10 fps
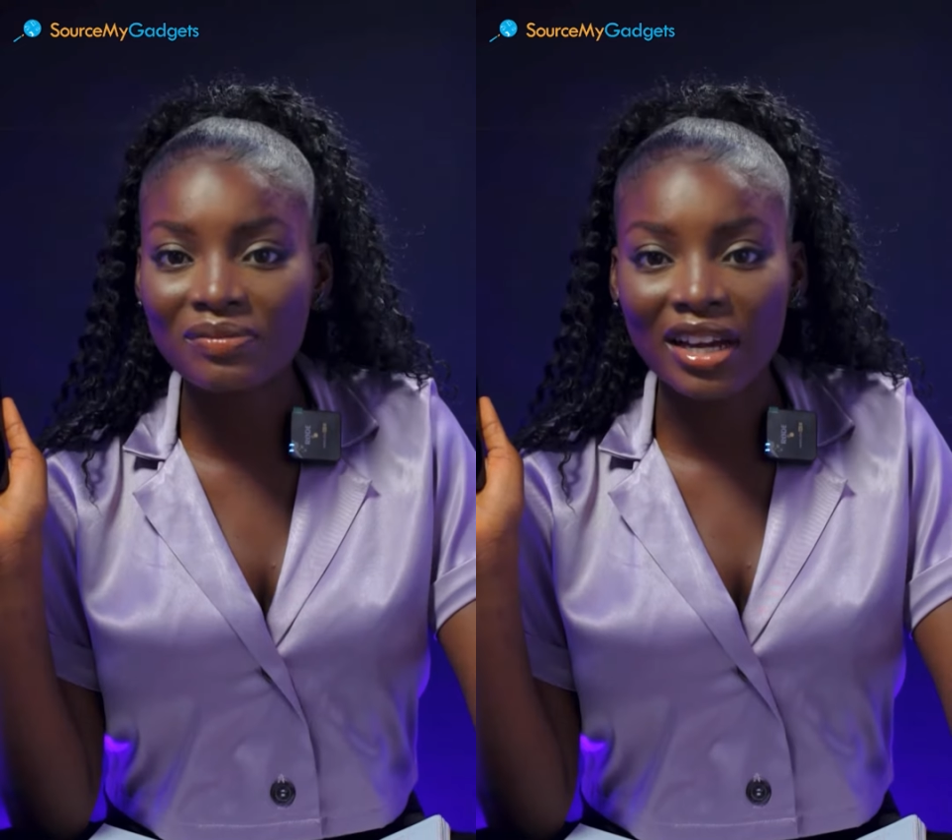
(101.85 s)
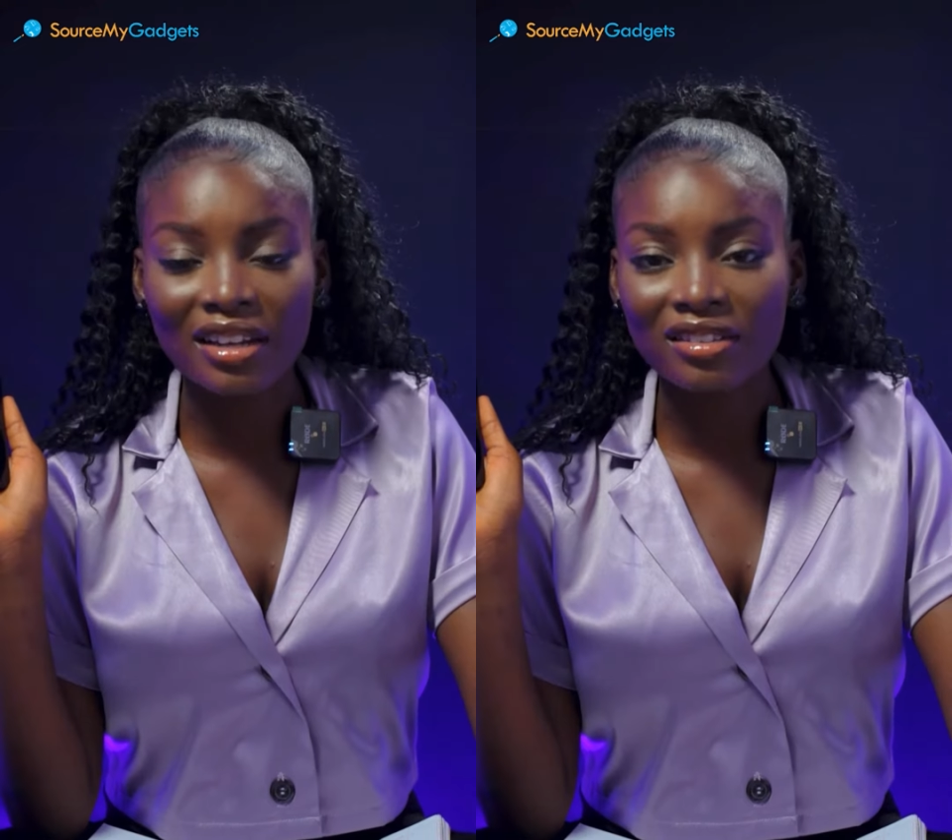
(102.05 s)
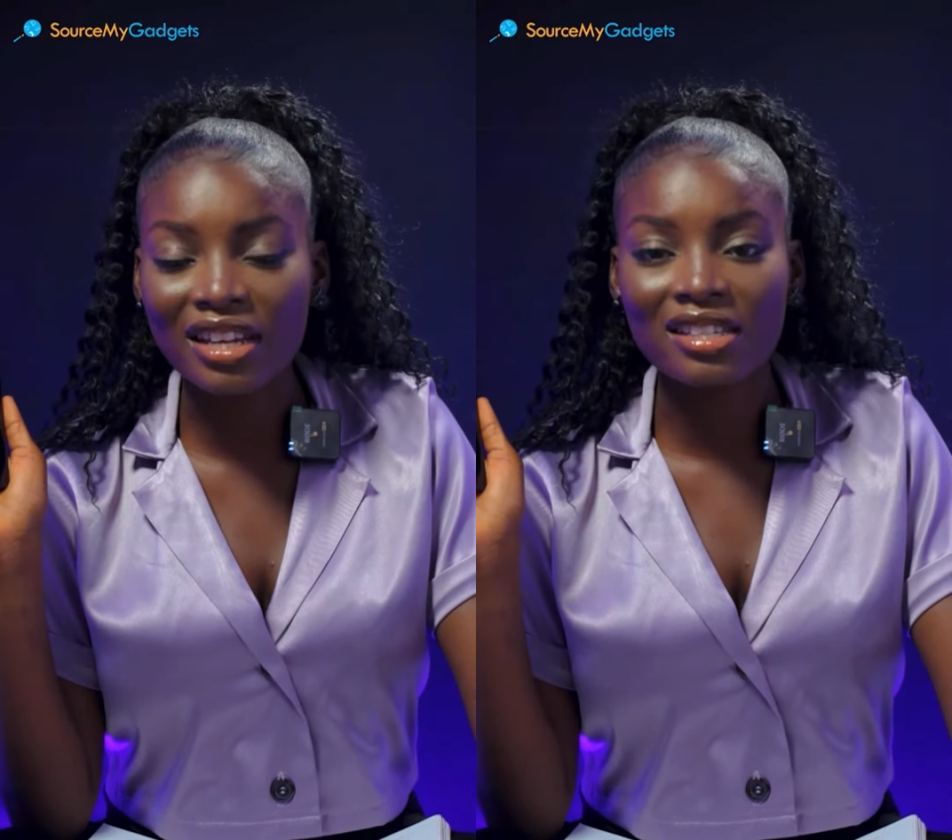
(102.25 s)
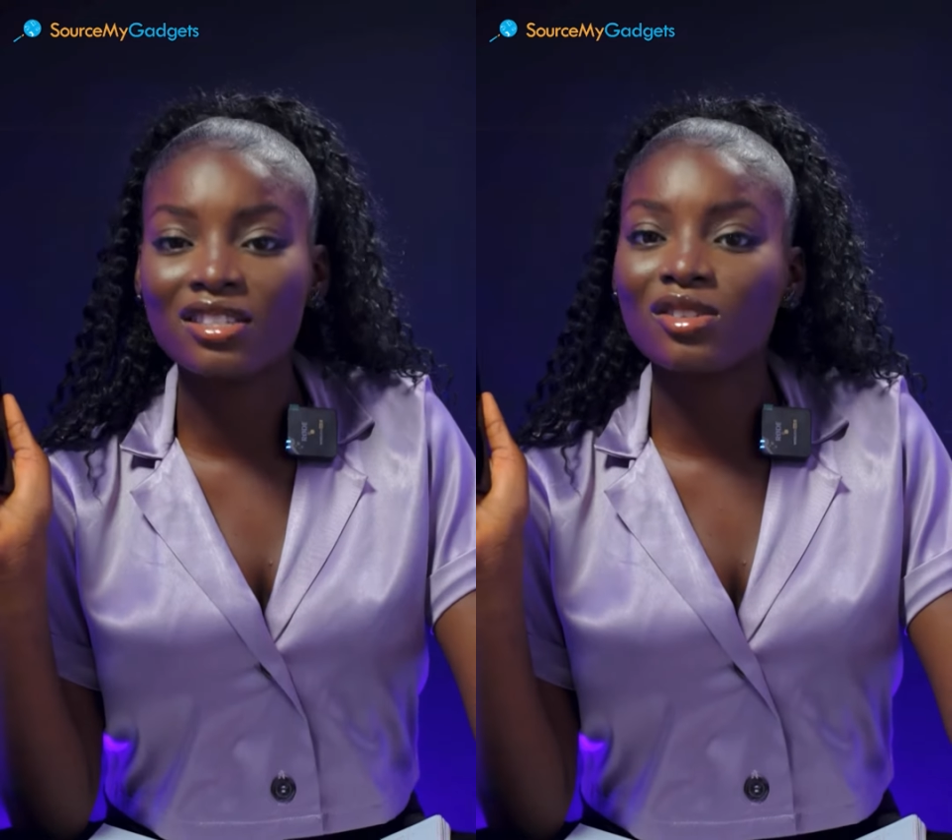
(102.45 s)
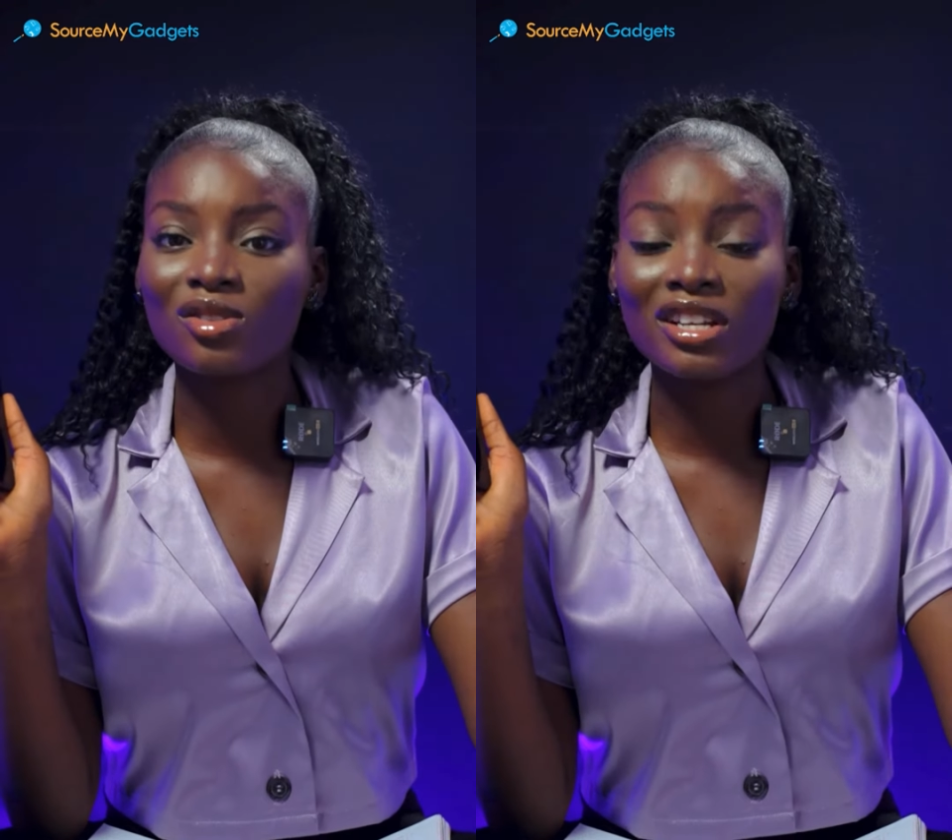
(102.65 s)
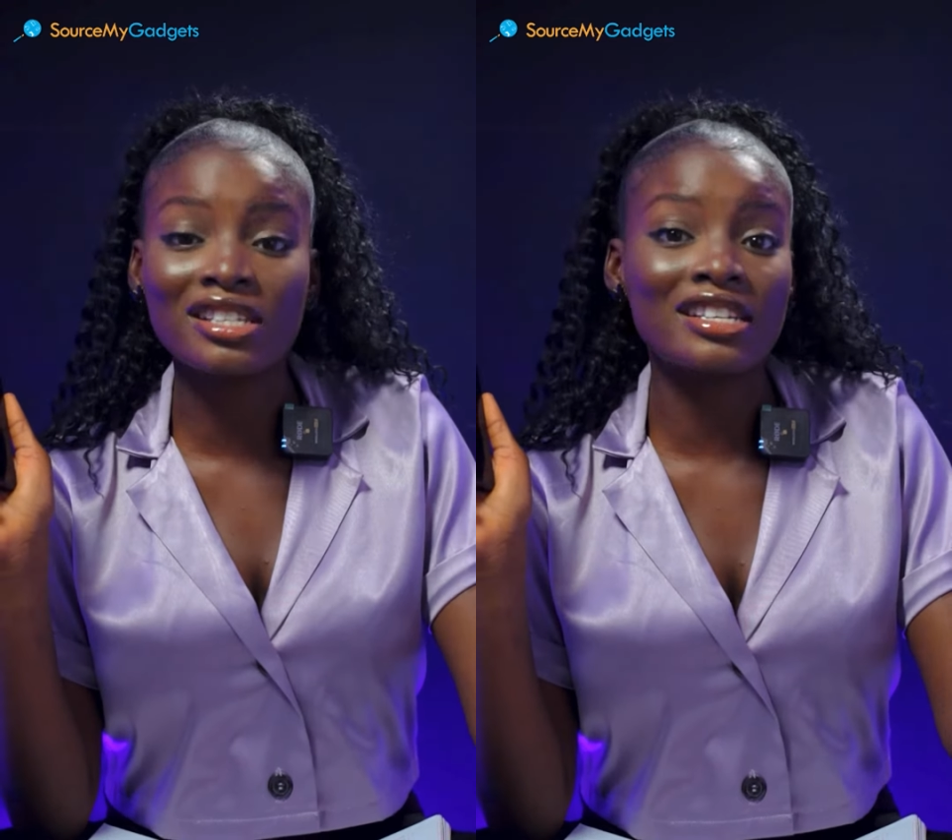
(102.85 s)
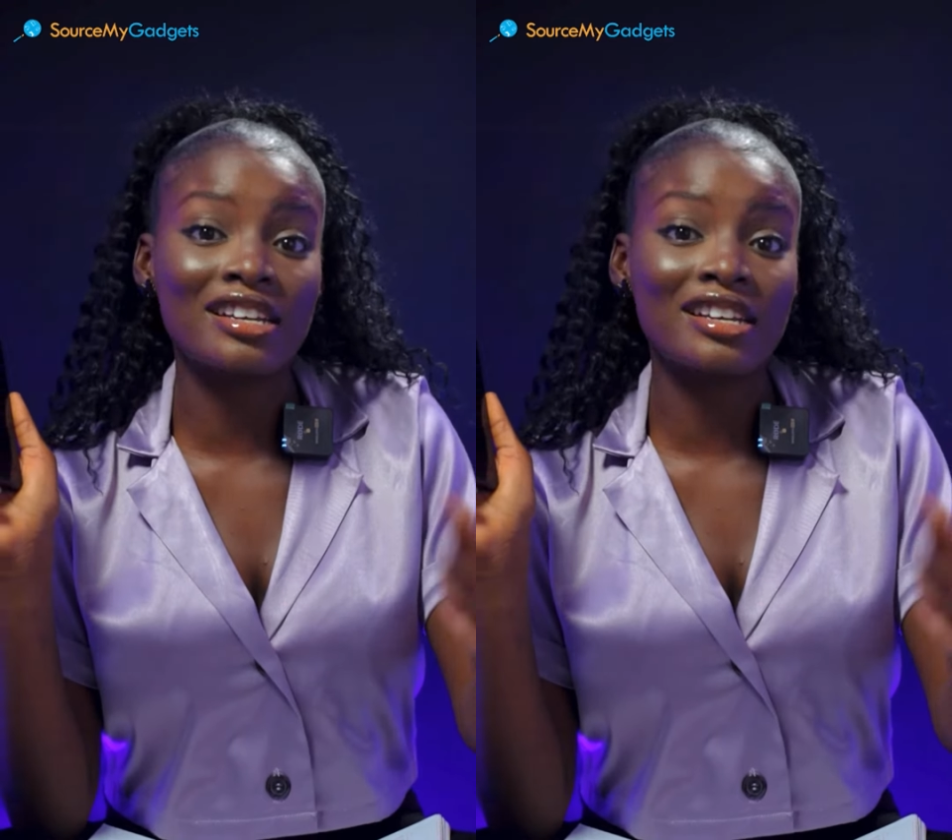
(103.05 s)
and that's it. Unless they